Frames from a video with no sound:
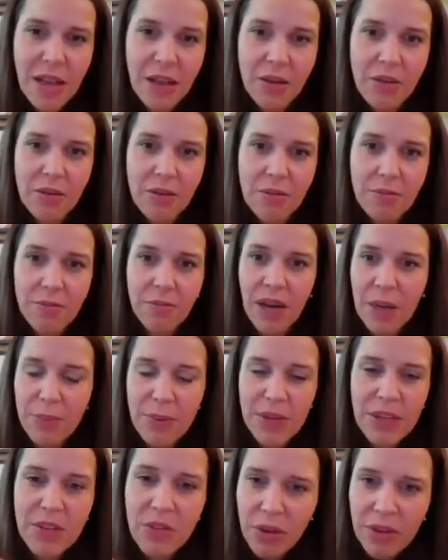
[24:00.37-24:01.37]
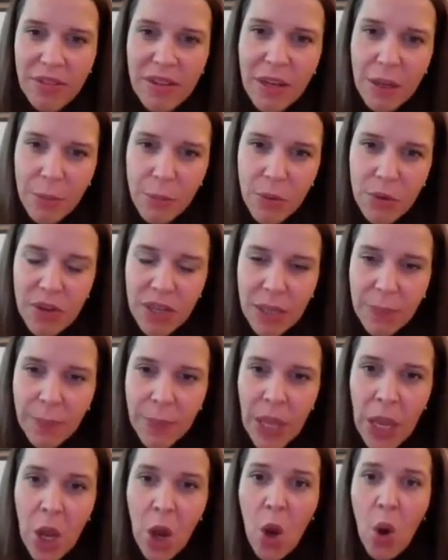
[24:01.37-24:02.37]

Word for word: that might be interested in beauty?